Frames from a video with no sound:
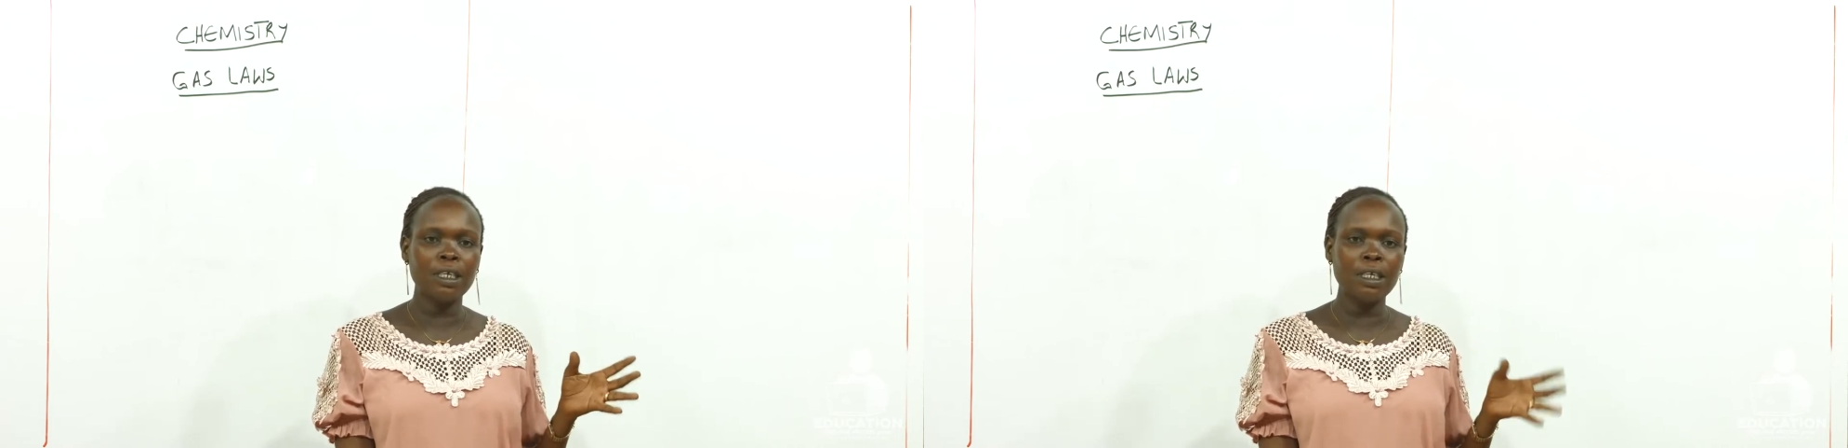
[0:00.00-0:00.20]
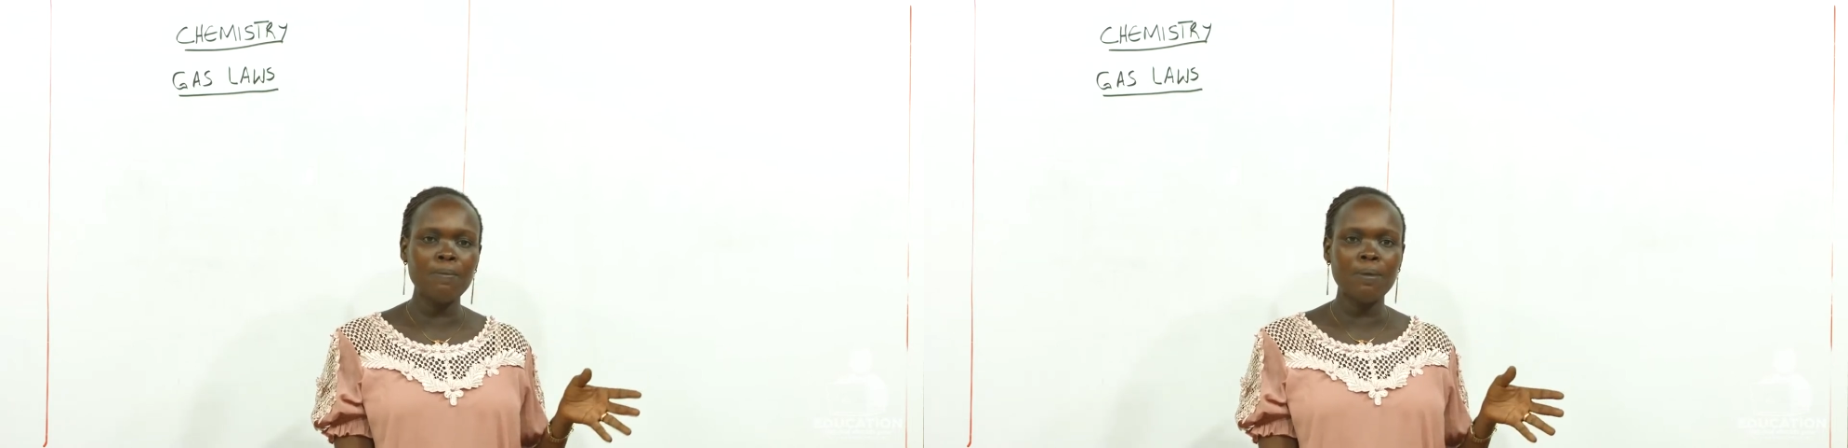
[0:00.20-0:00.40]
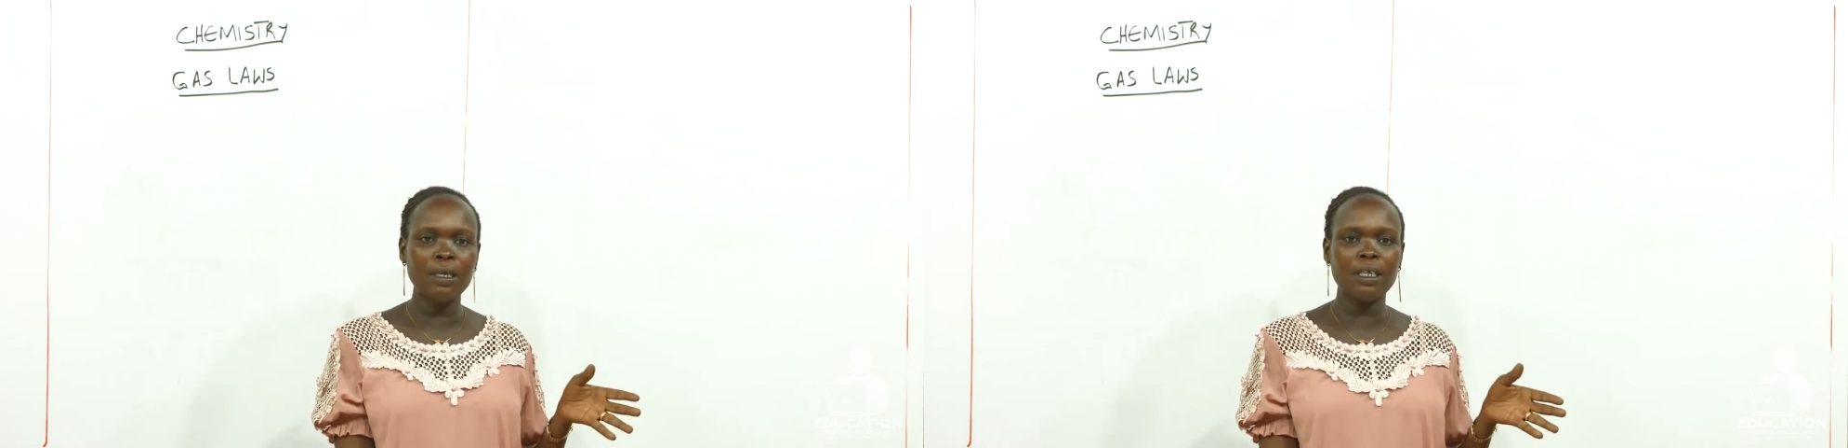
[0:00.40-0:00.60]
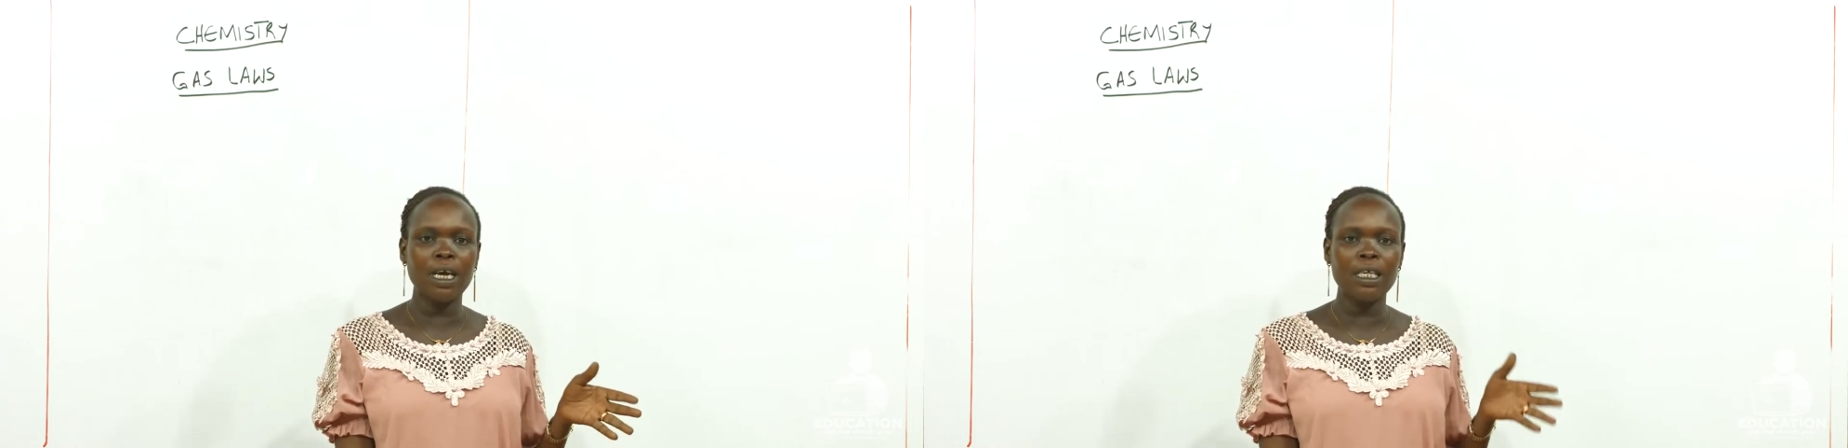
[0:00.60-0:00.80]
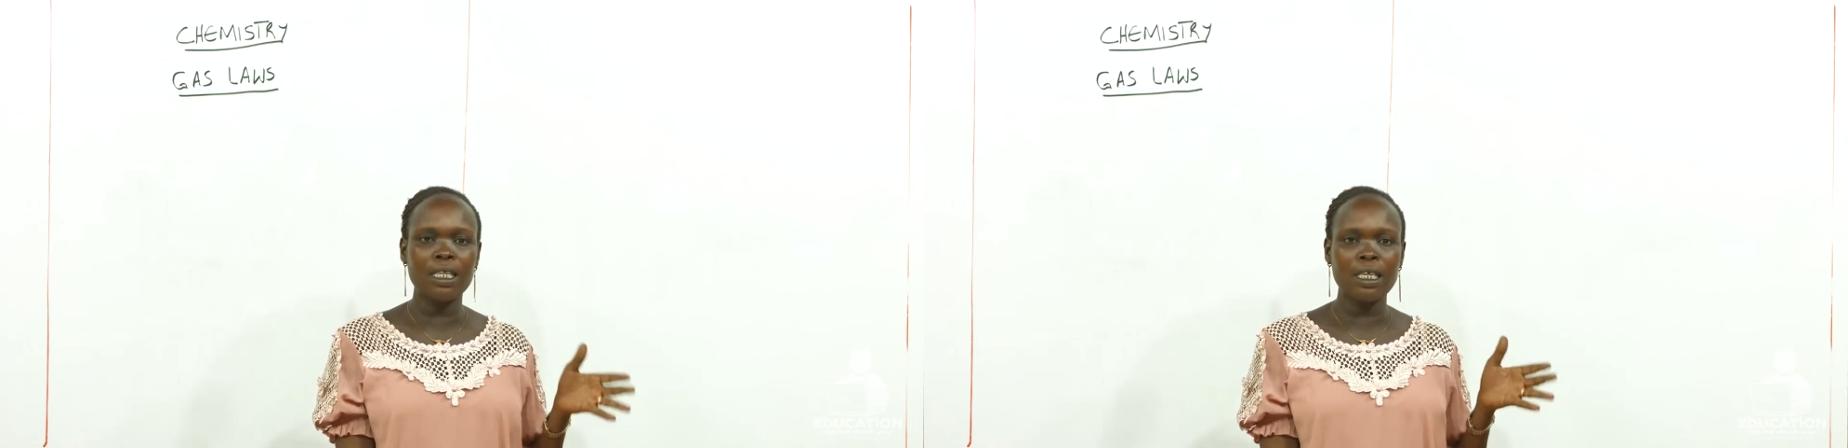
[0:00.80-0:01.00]

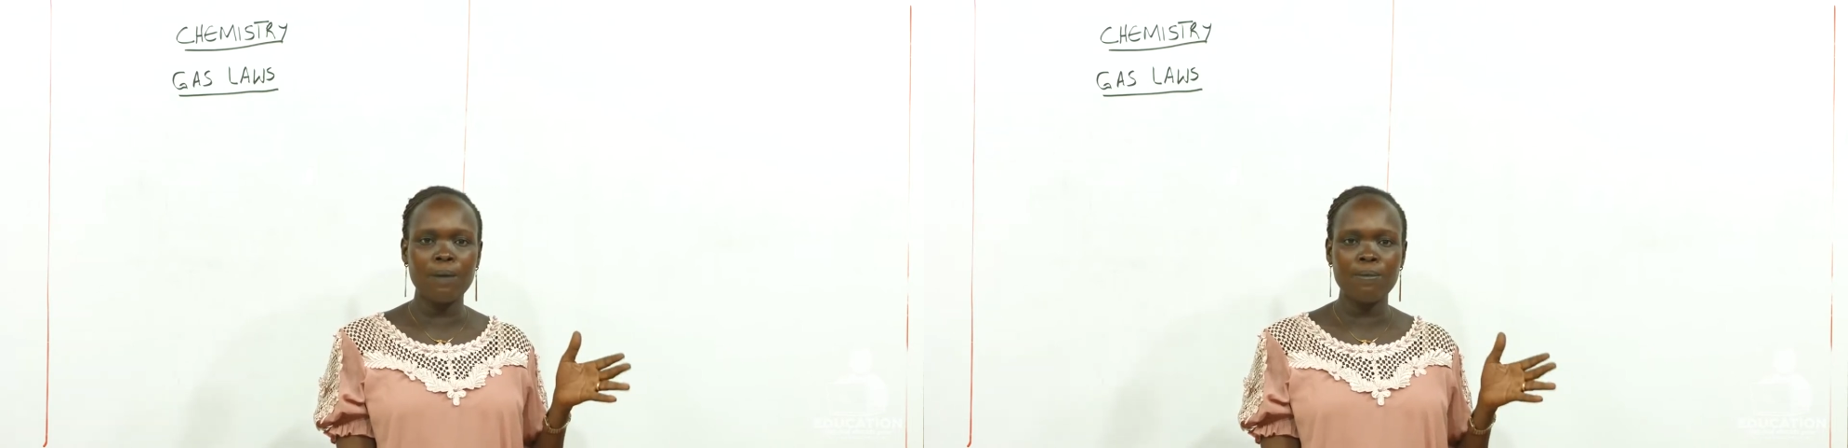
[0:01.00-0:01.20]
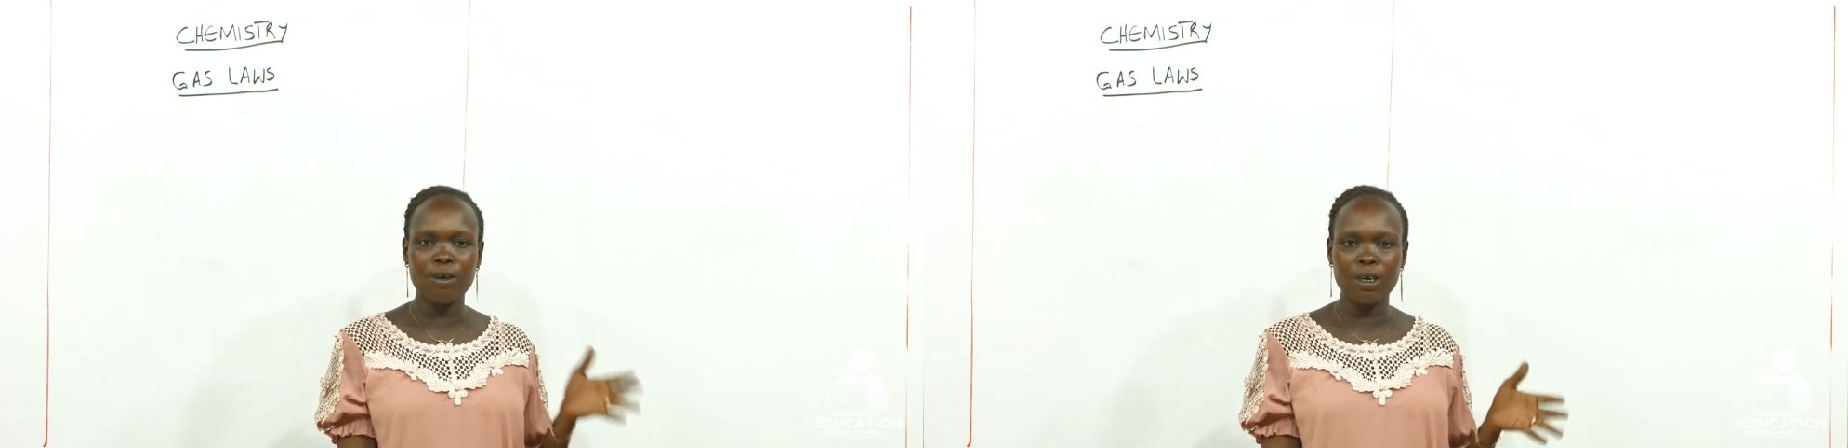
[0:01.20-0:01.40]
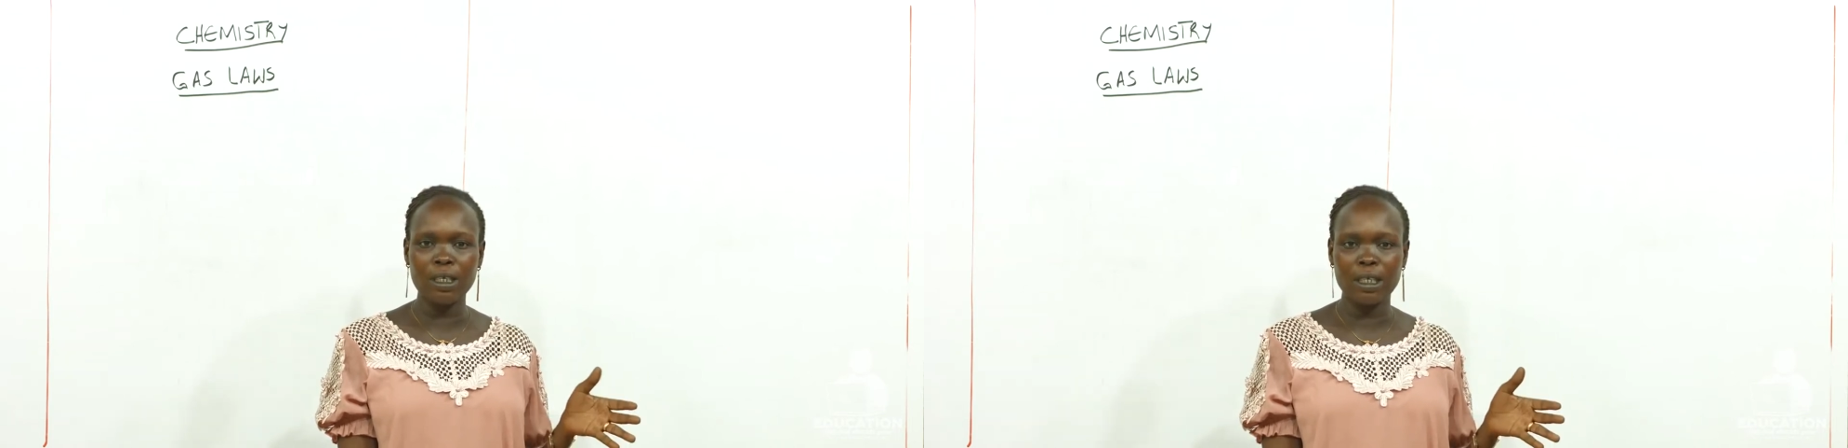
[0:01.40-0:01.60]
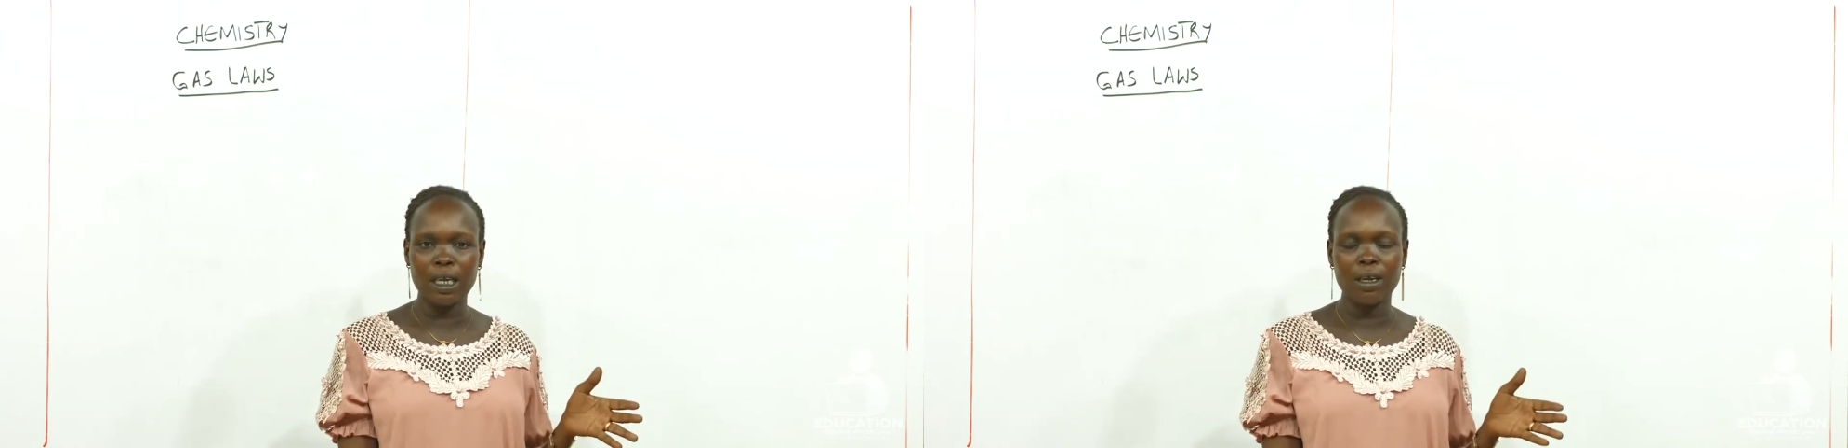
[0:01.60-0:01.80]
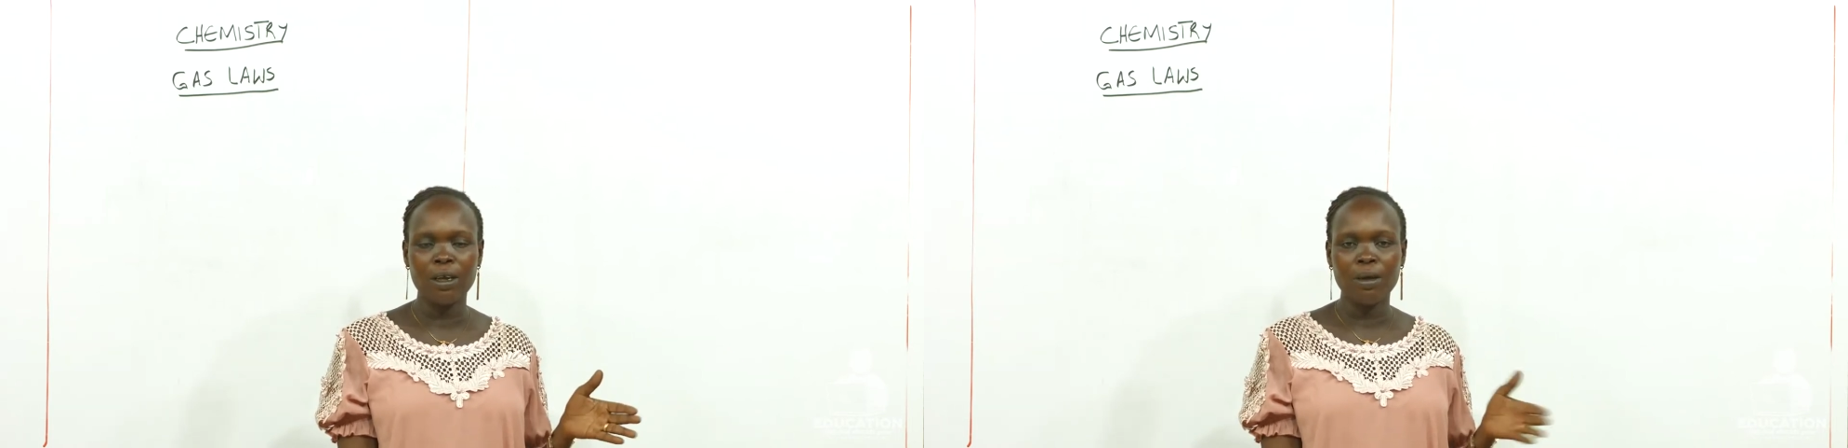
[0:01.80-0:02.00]
temperature is kept
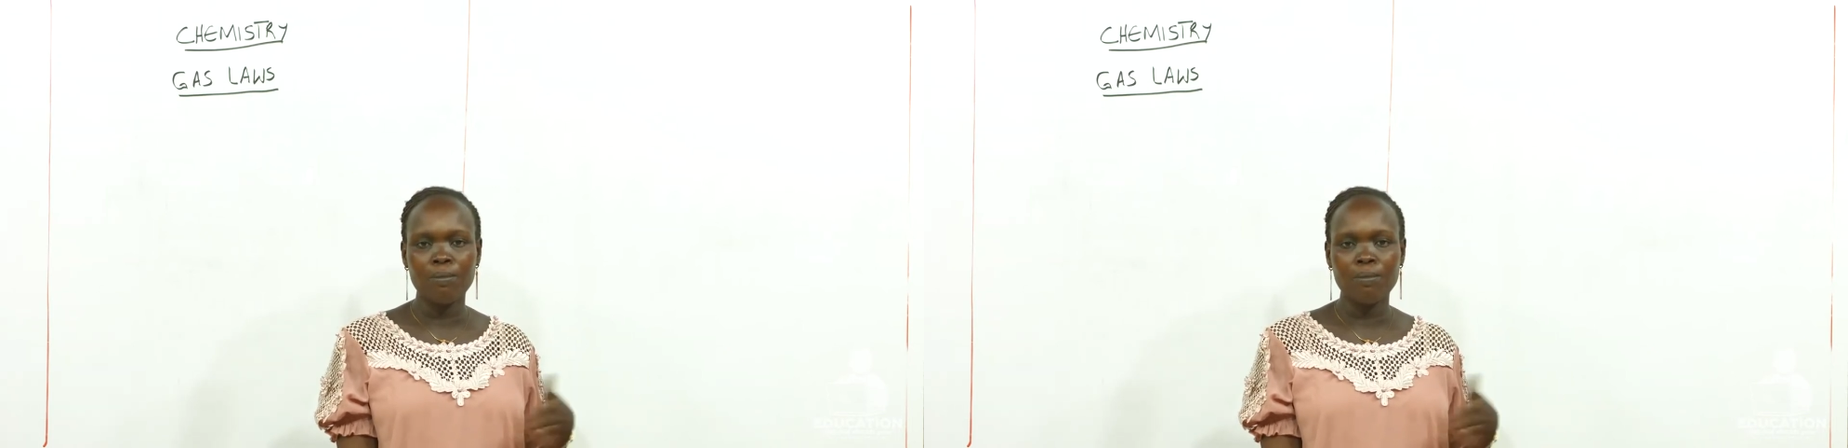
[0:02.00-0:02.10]
constant,